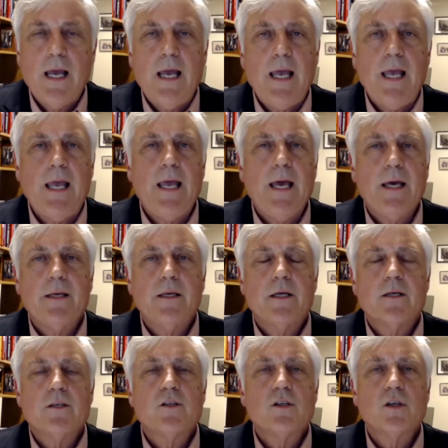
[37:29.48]
And
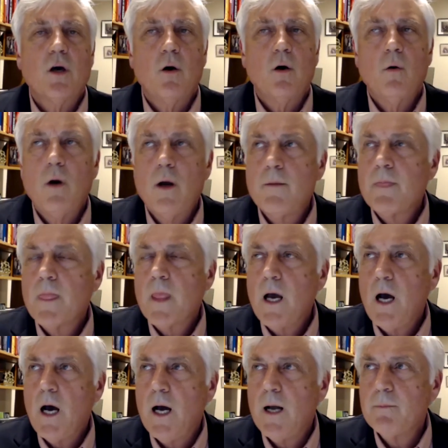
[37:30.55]
so
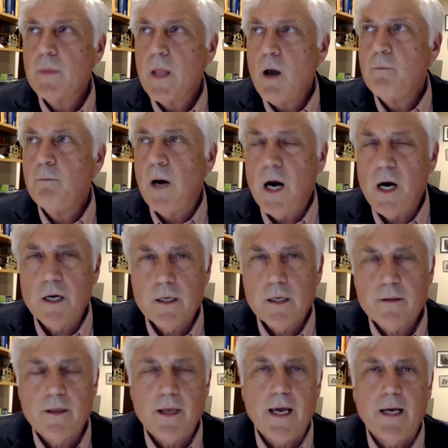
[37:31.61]
part
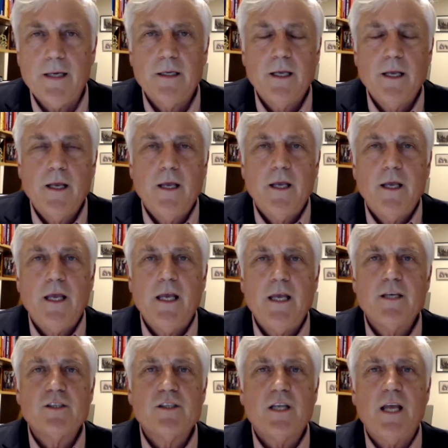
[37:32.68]
of that
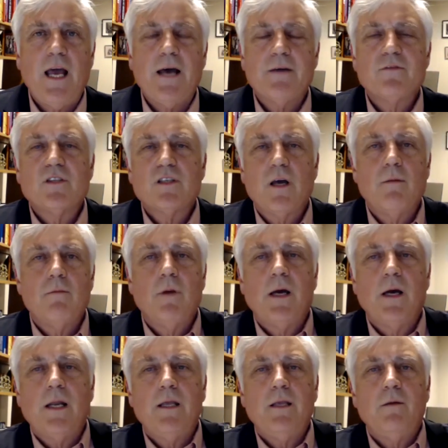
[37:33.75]
is to have
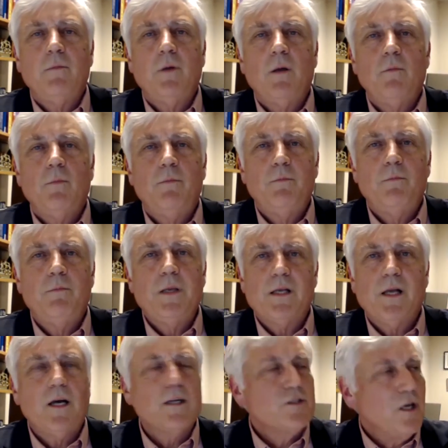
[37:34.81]
somebody,
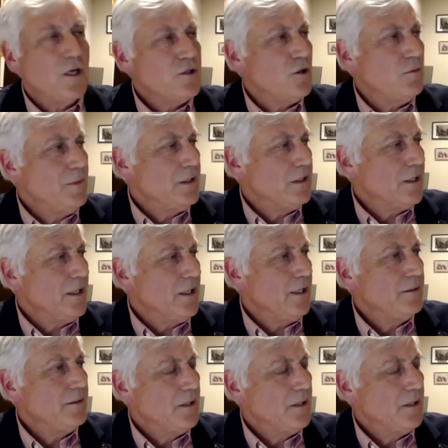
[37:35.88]
because ultimately